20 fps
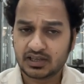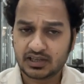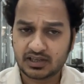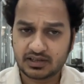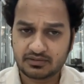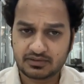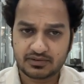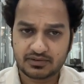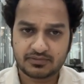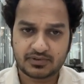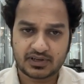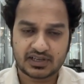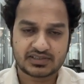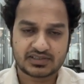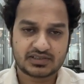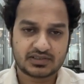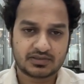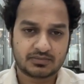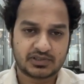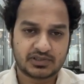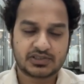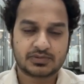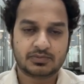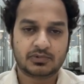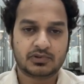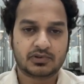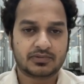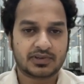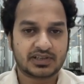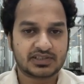even faster, much
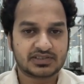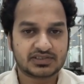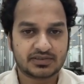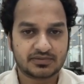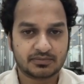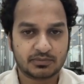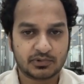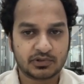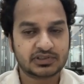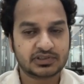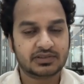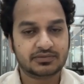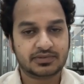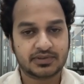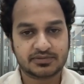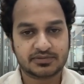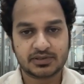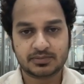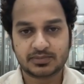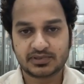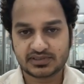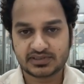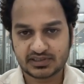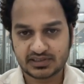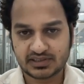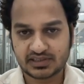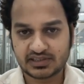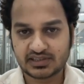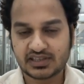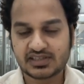more faster, more than 50%.
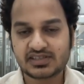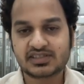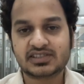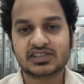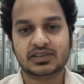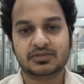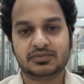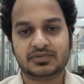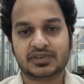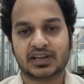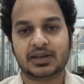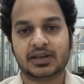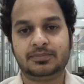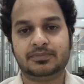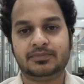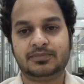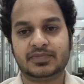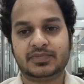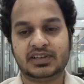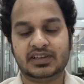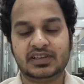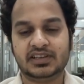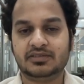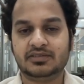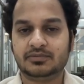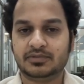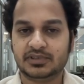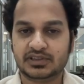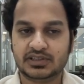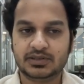It can save time.
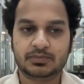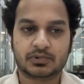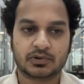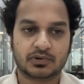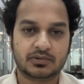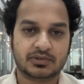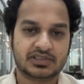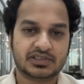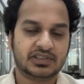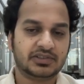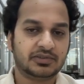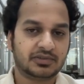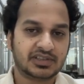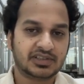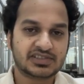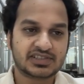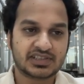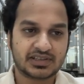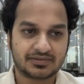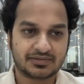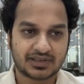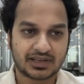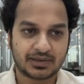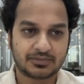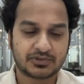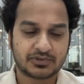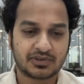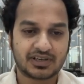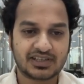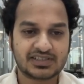With the Pro version you can save time.
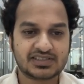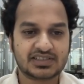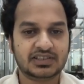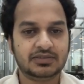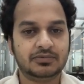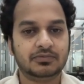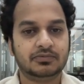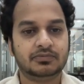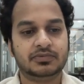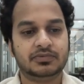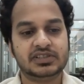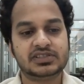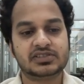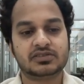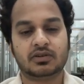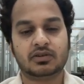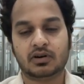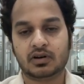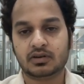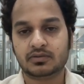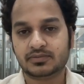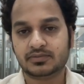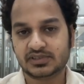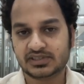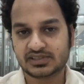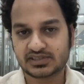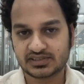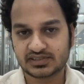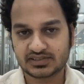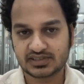So let's see which all
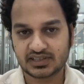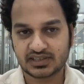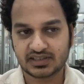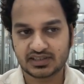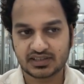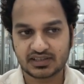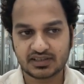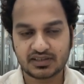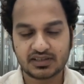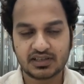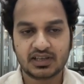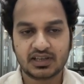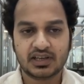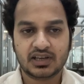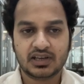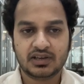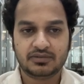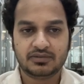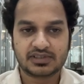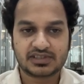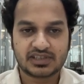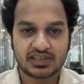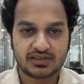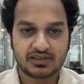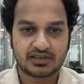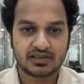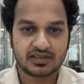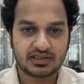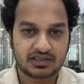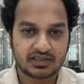features are there which
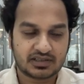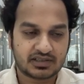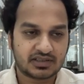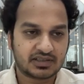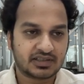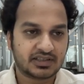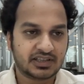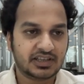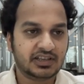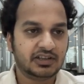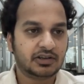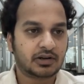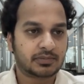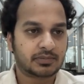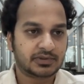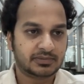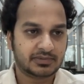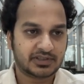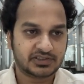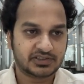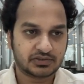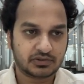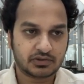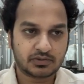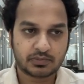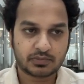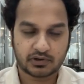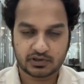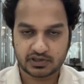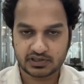can really optimize your
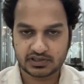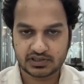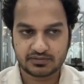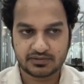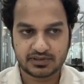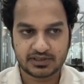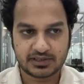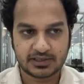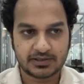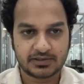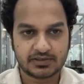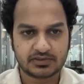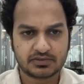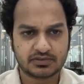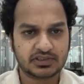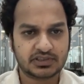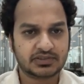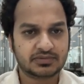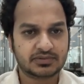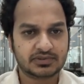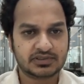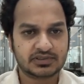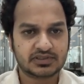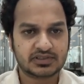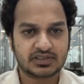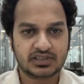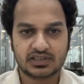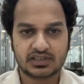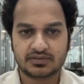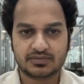productivity. So this was
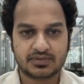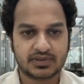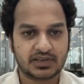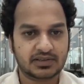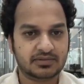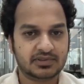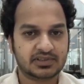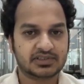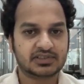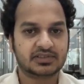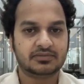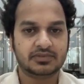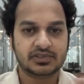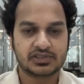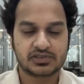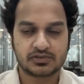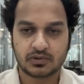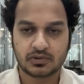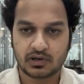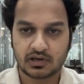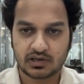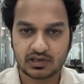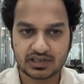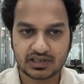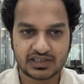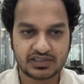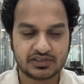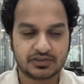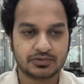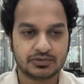the free version which you all
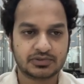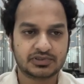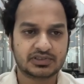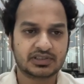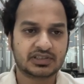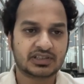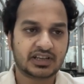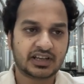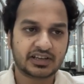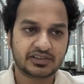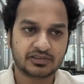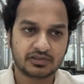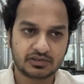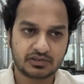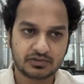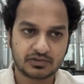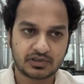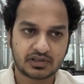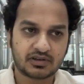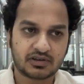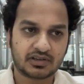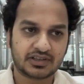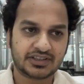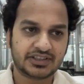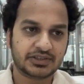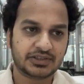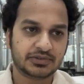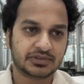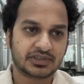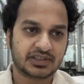can use it, and you are already
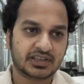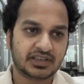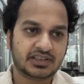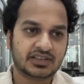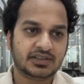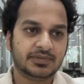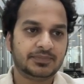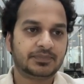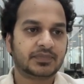using it.